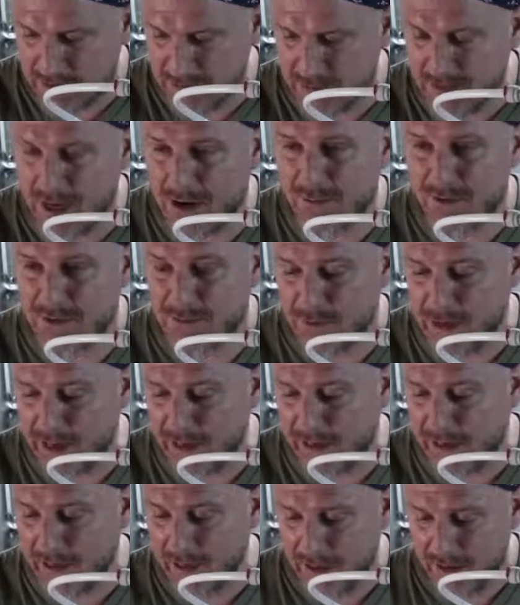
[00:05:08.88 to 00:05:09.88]
so now it's
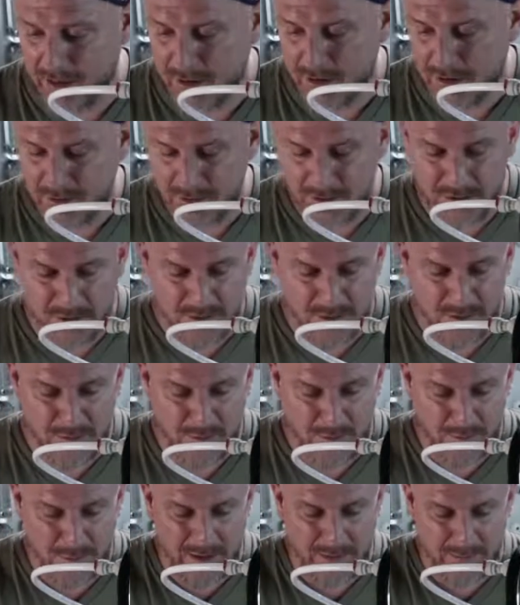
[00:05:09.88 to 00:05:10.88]
ready to
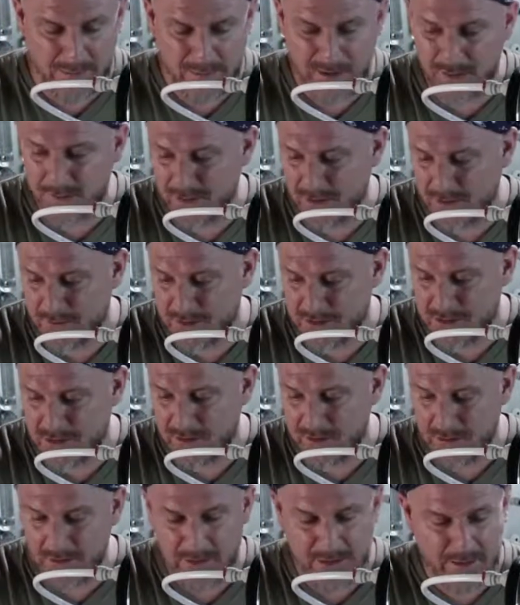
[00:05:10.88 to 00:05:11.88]
be plumbed to the rest of
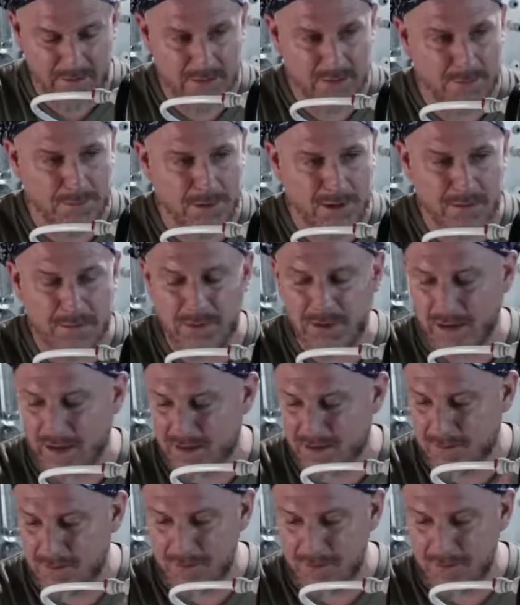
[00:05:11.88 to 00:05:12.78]
the unit, to the pump and the